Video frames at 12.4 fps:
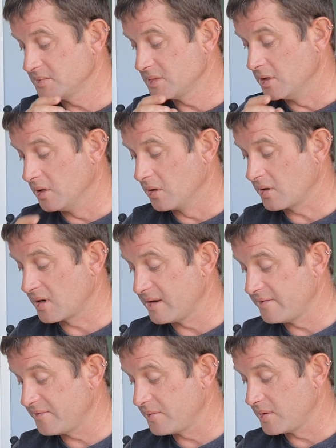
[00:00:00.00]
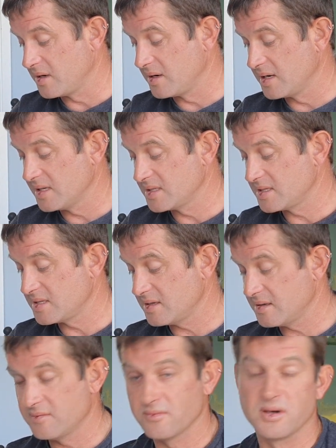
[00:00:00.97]
hook length wise,
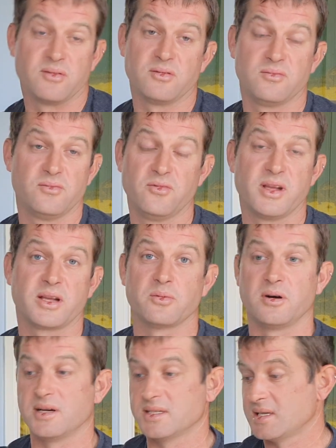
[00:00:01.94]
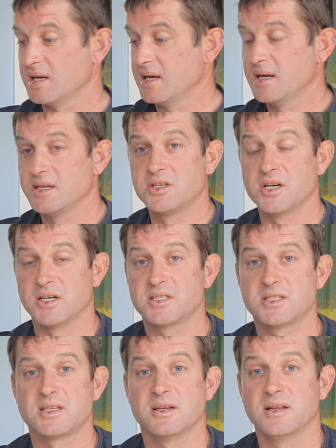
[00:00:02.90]
well, rig wise,
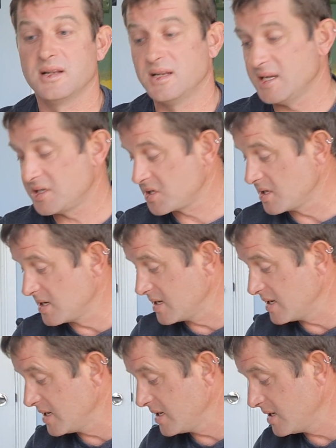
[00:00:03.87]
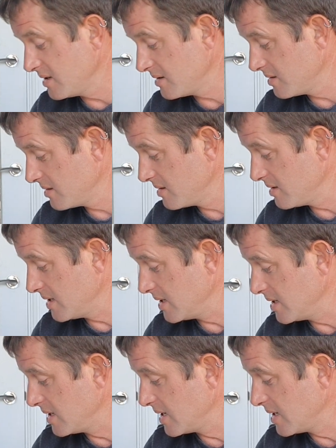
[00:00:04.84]
just literally
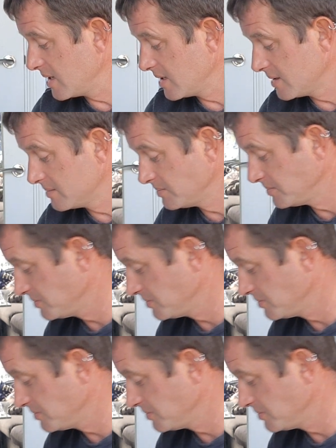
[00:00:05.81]
what